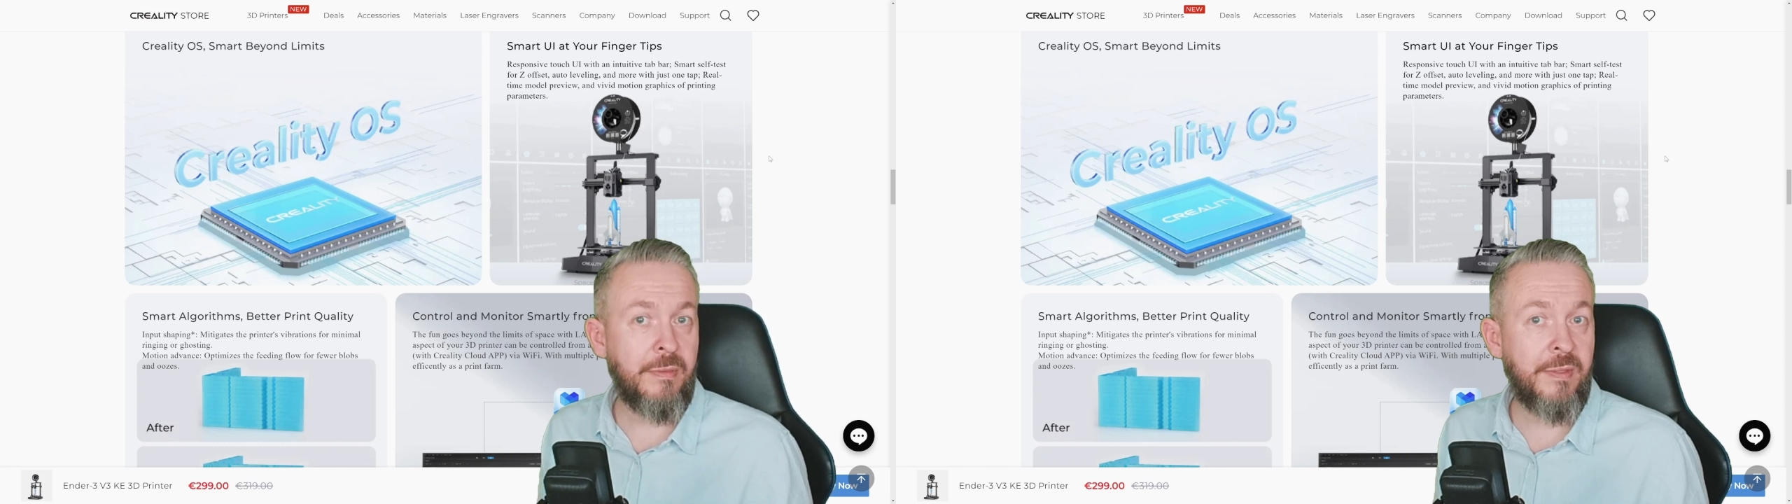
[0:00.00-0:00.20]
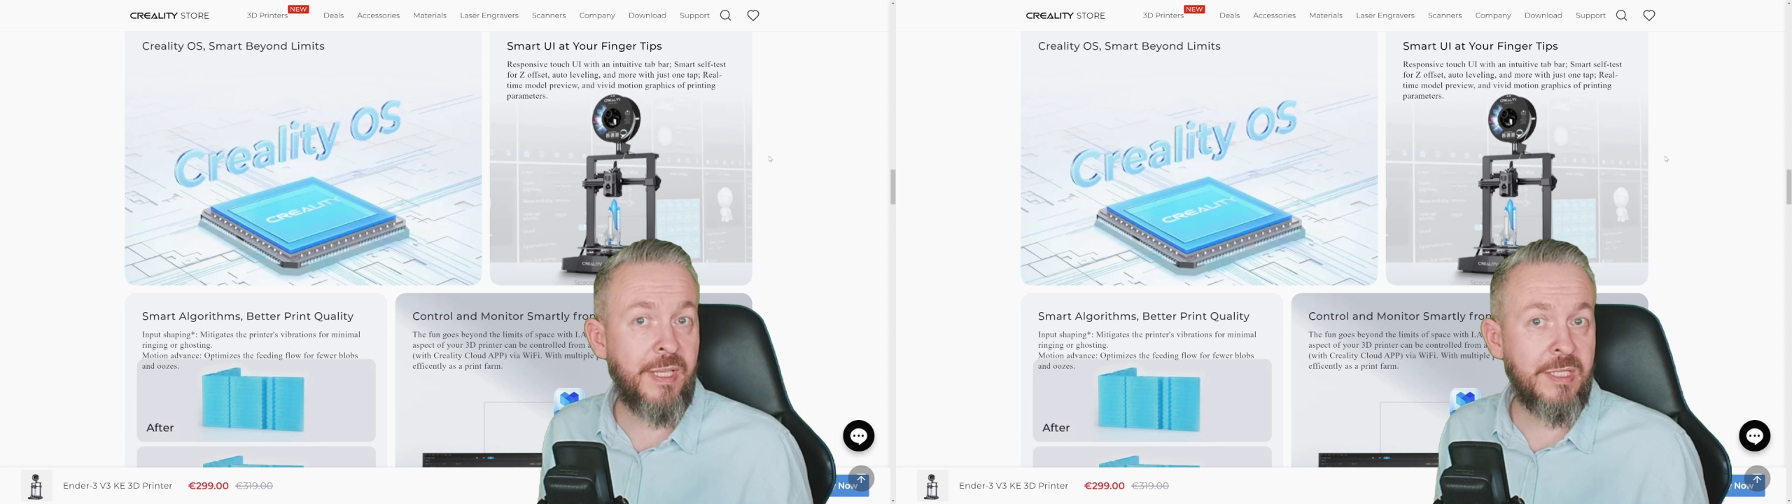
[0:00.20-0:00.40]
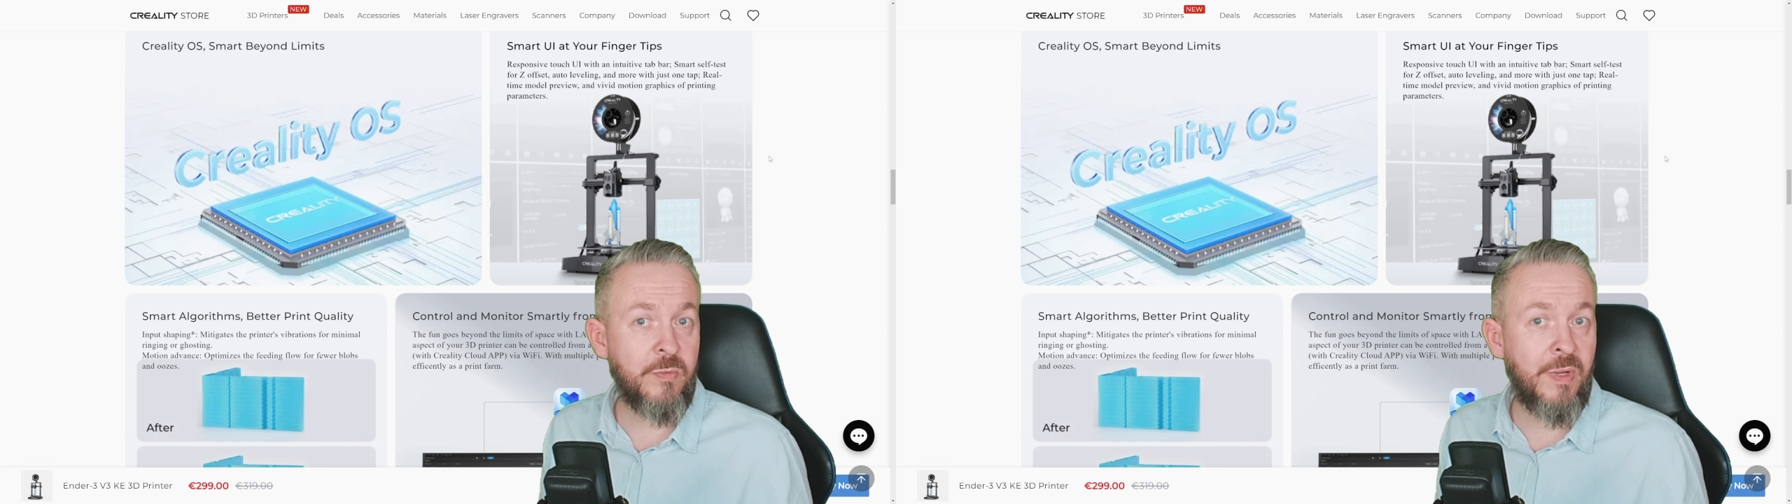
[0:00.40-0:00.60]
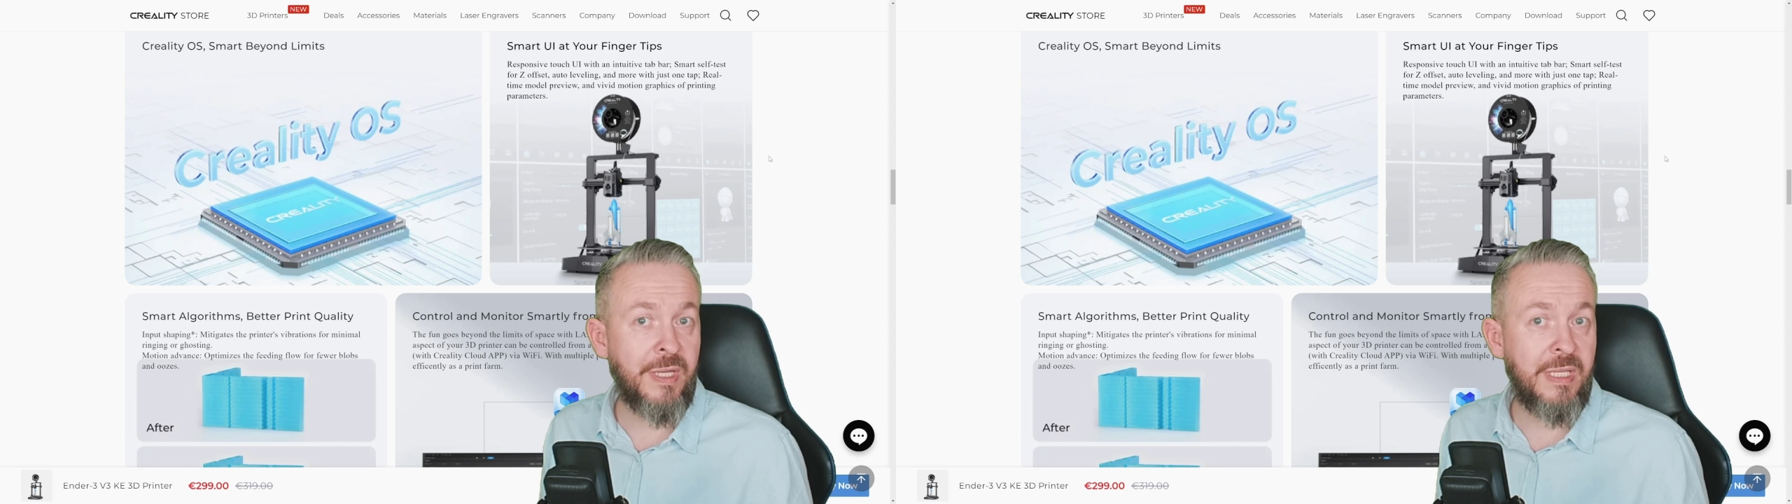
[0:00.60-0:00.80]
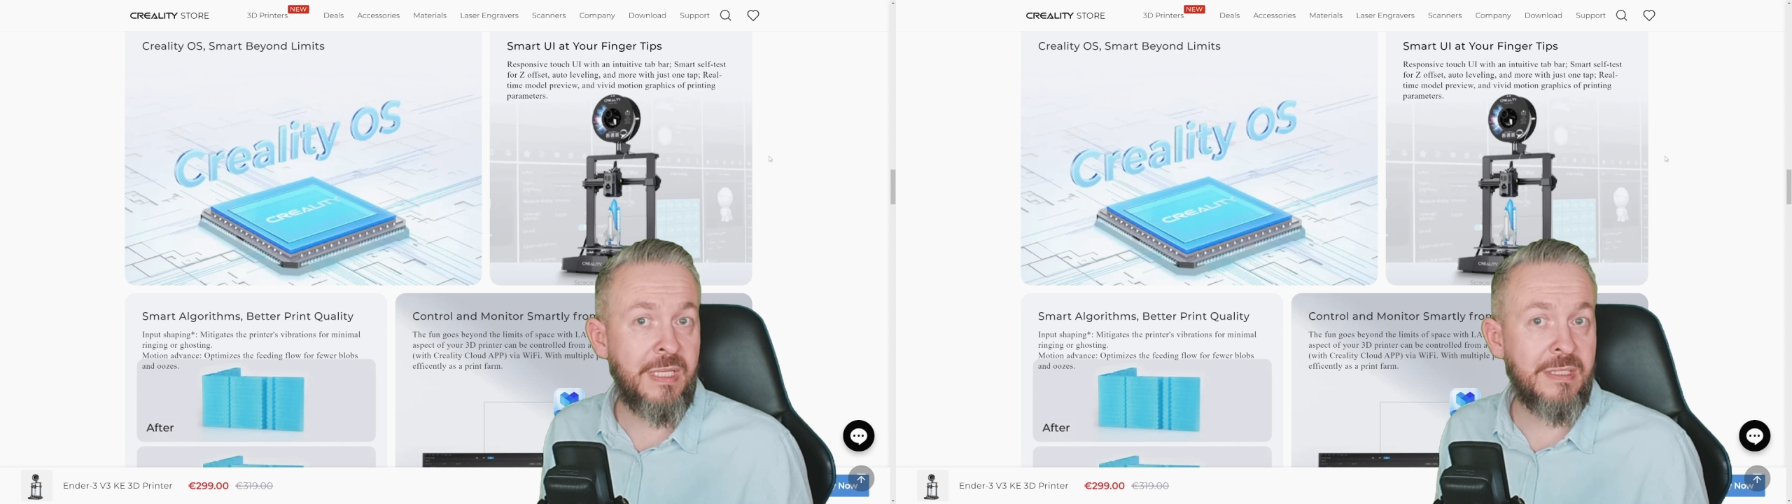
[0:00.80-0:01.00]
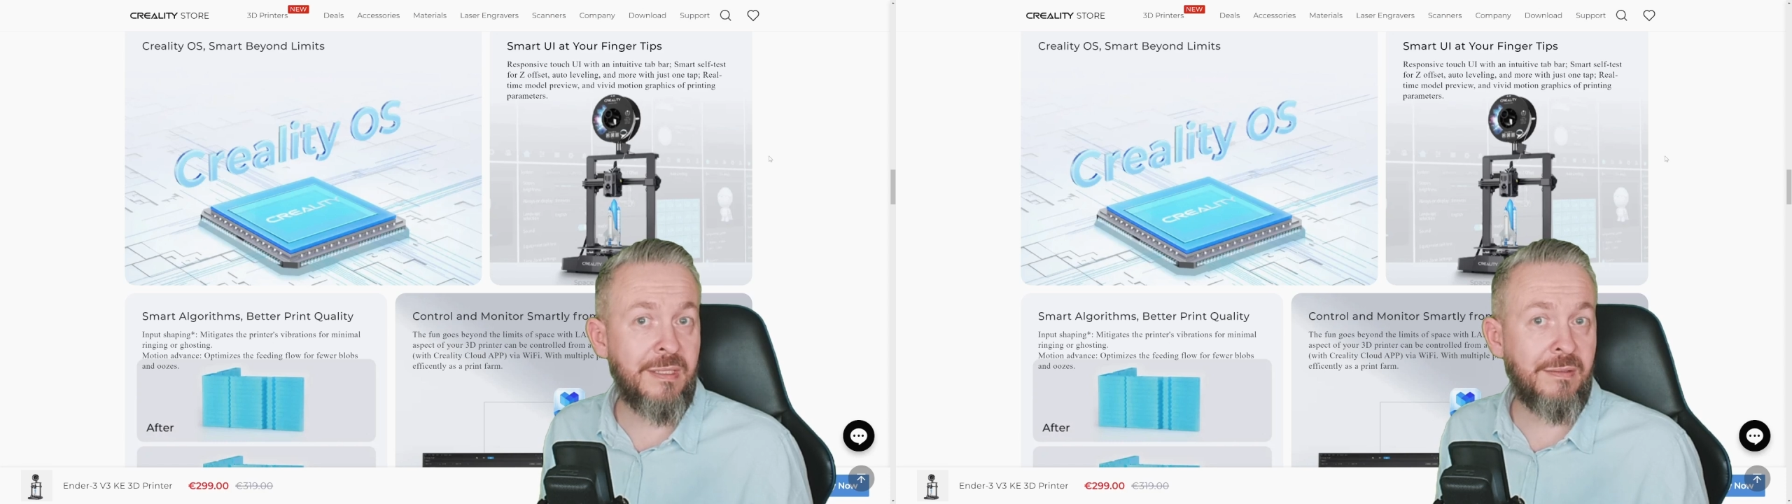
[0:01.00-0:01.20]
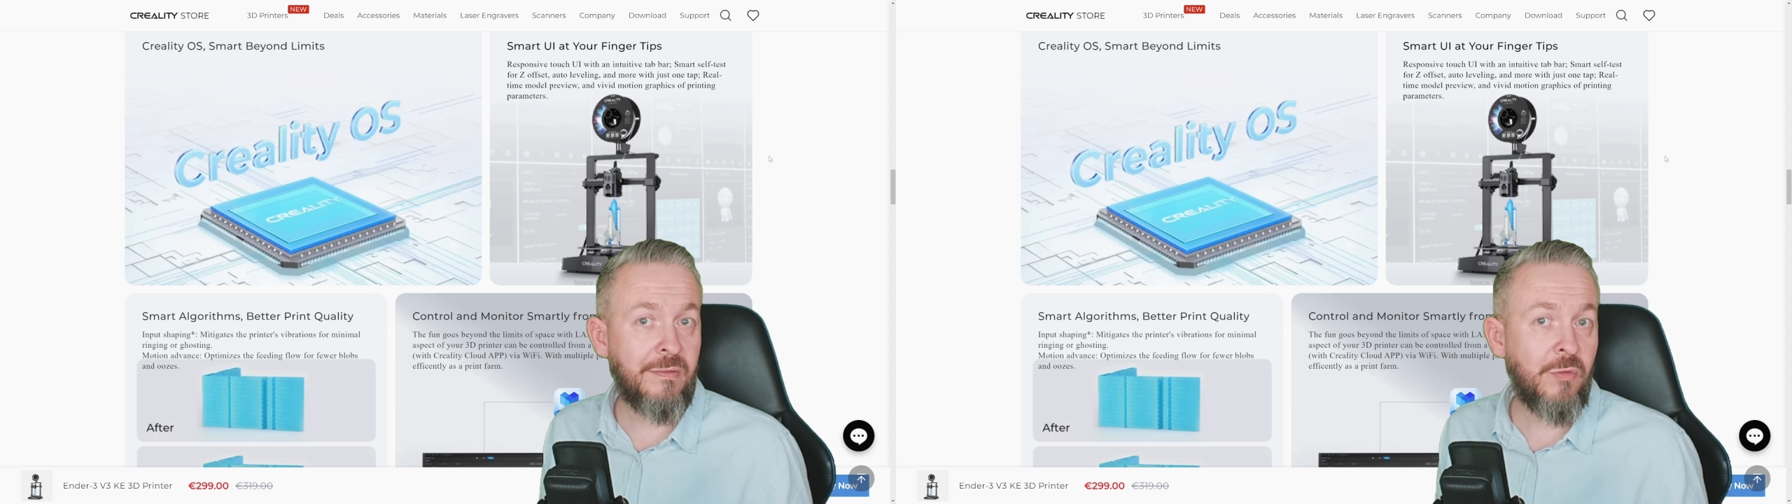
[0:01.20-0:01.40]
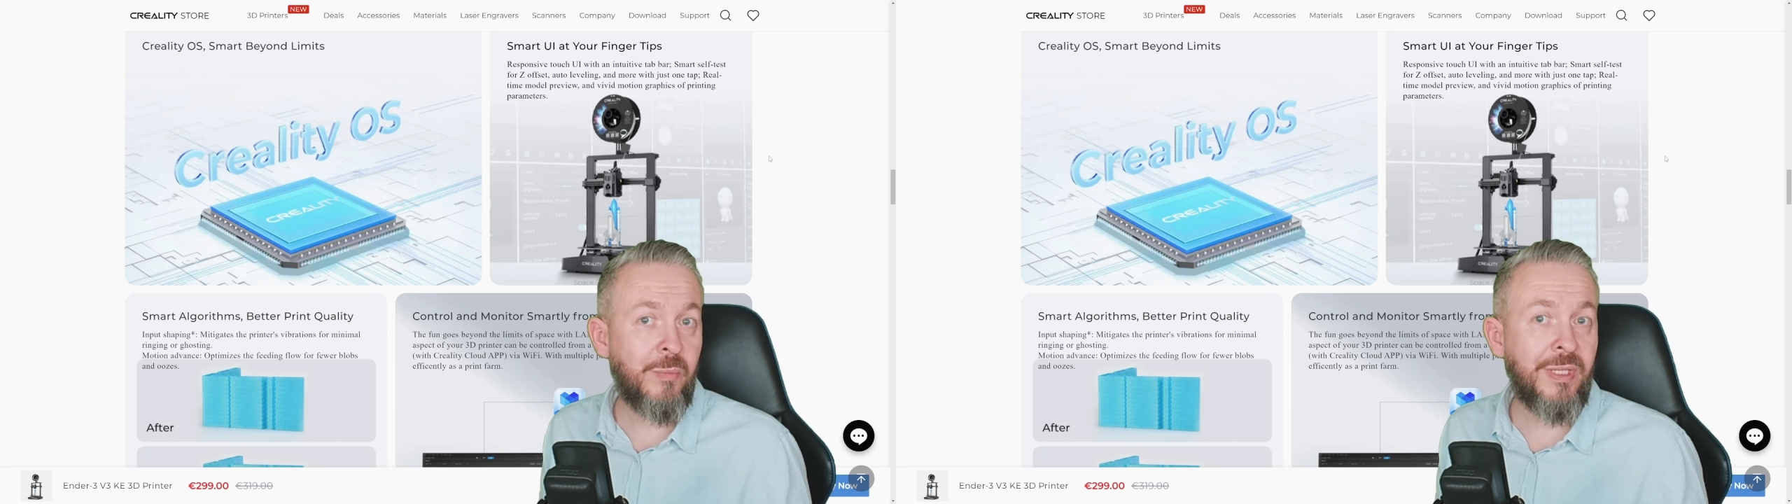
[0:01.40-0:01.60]
The next one is
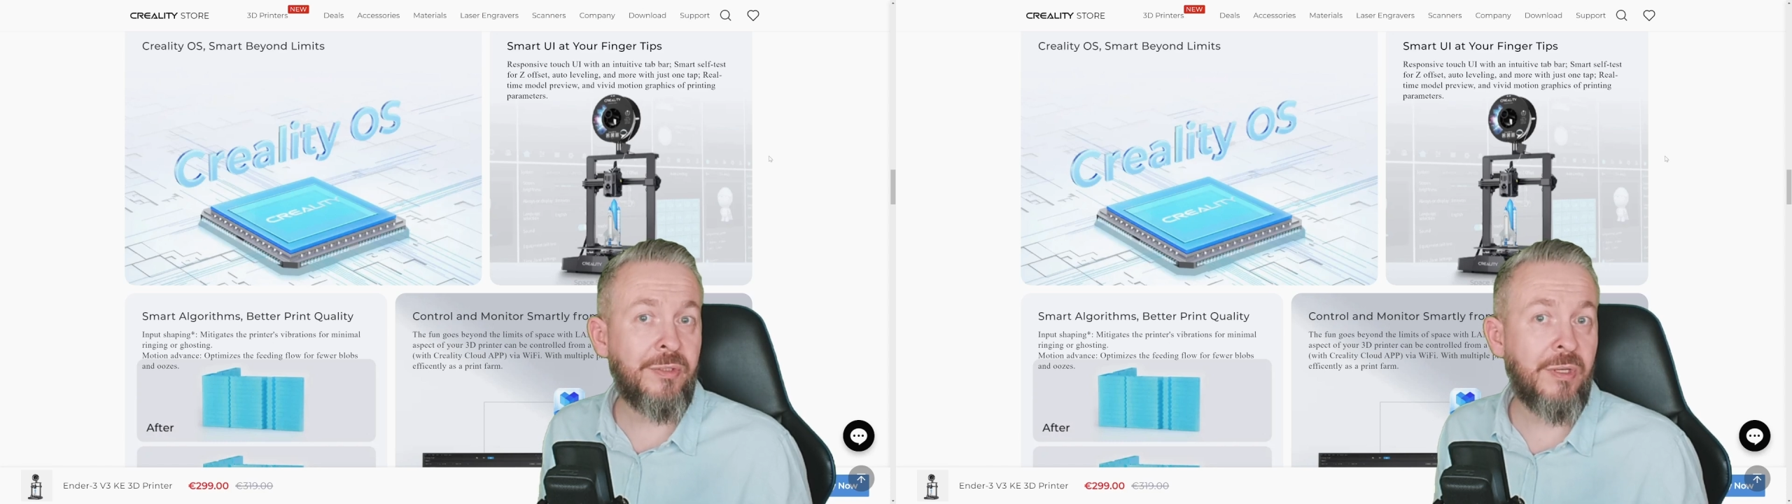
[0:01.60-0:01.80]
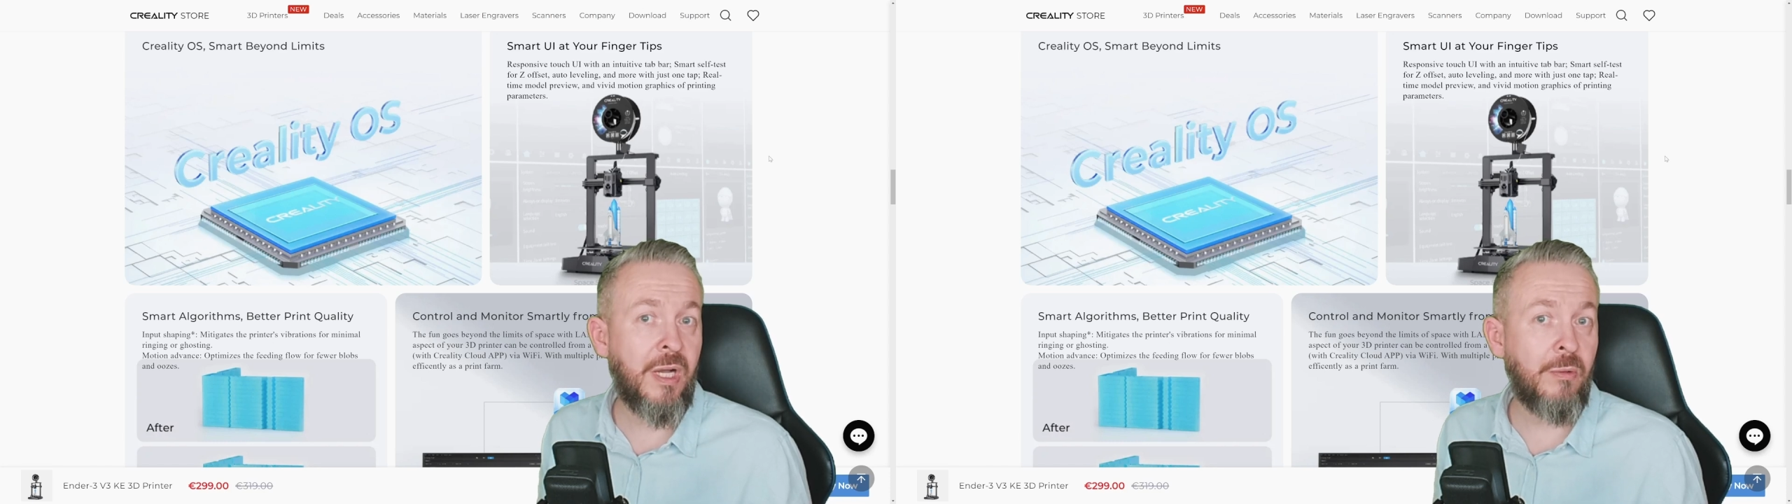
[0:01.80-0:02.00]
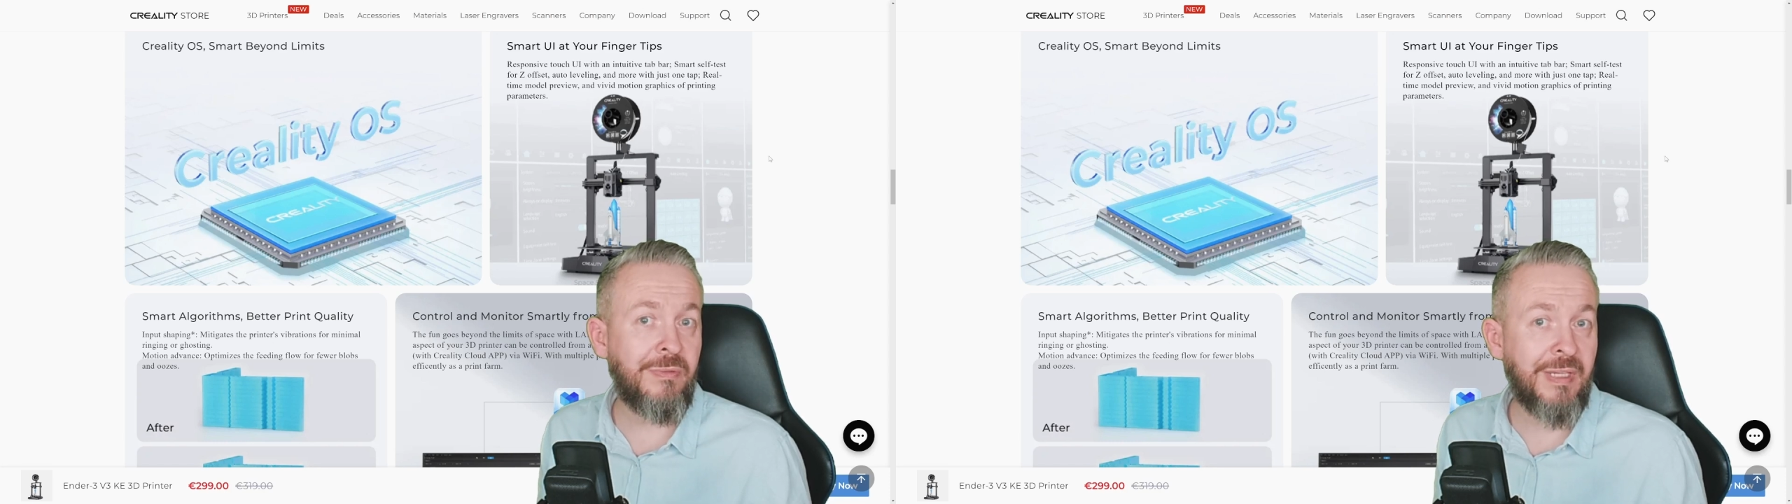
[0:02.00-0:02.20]
that no matter how